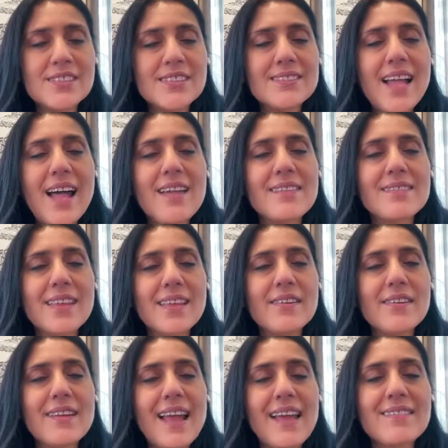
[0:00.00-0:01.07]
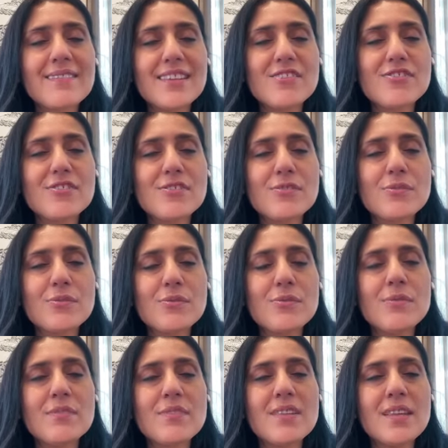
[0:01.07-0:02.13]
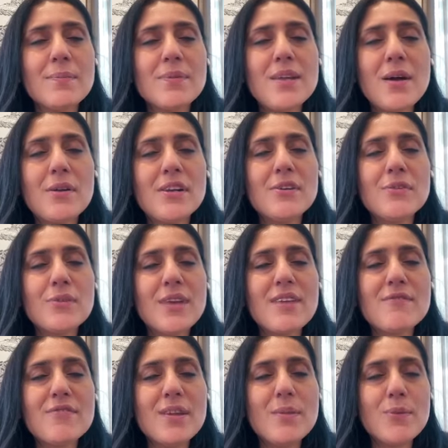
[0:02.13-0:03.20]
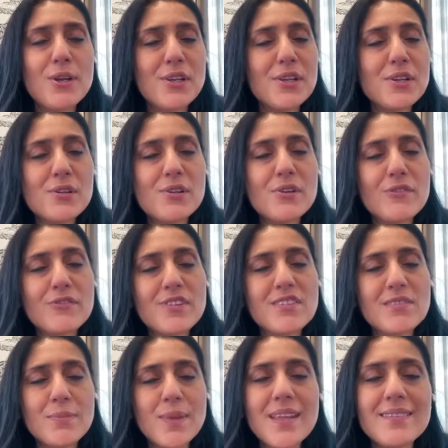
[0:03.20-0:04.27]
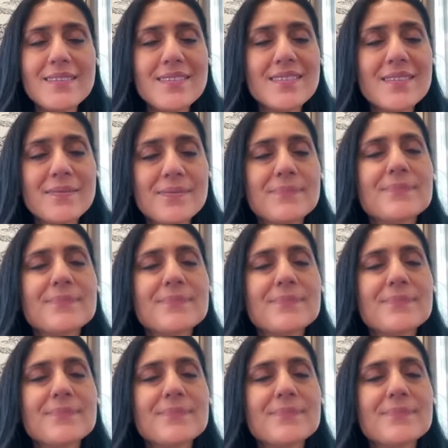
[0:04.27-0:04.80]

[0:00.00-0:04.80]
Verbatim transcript: just asking relaxation to seep down into every molecule of the space.